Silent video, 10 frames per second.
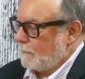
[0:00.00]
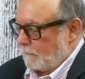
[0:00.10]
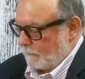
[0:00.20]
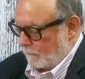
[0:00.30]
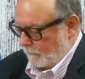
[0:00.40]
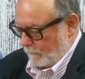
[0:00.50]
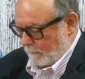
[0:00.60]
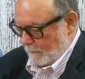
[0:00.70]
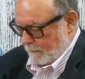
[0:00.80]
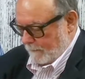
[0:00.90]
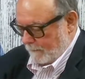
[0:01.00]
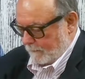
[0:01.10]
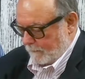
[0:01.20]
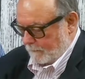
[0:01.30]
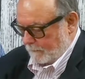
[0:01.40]

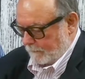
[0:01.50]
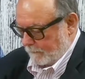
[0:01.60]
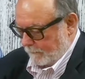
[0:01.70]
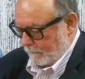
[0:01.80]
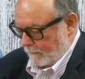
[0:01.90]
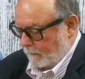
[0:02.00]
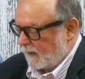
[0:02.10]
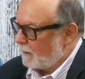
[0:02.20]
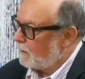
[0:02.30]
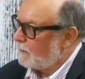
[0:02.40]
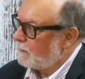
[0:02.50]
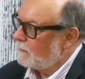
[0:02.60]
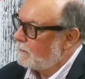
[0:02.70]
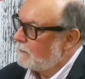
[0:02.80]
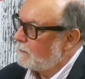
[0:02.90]

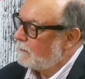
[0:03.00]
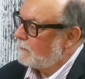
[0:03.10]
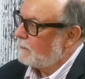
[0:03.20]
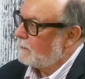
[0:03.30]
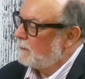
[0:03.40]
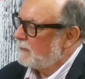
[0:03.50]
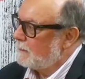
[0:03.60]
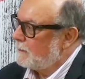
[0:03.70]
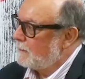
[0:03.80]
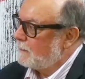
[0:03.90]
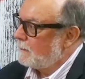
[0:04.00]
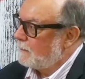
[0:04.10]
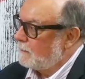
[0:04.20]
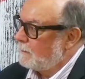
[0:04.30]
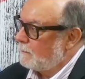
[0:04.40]

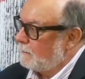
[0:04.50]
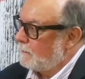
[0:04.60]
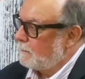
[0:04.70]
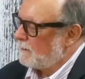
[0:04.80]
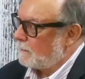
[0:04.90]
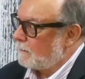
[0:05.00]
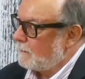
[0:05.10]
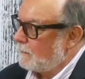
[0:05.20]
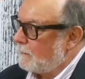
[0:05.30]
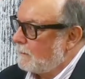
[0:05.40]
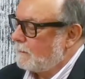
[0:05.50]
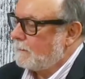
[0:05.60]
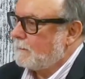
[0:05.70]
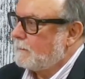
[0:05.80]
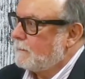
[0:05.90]

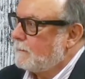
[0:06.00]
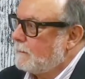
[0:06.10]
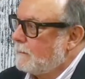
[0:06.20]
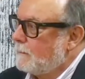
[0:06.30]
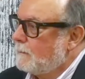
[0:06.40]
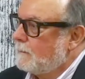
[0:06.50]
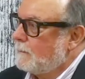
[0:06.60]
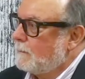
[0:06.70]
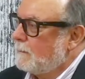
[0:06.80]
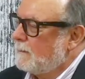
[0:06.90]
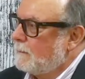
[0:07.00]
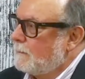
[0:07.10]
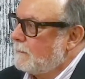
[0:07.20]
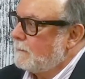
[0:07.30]
This person isn't speaking.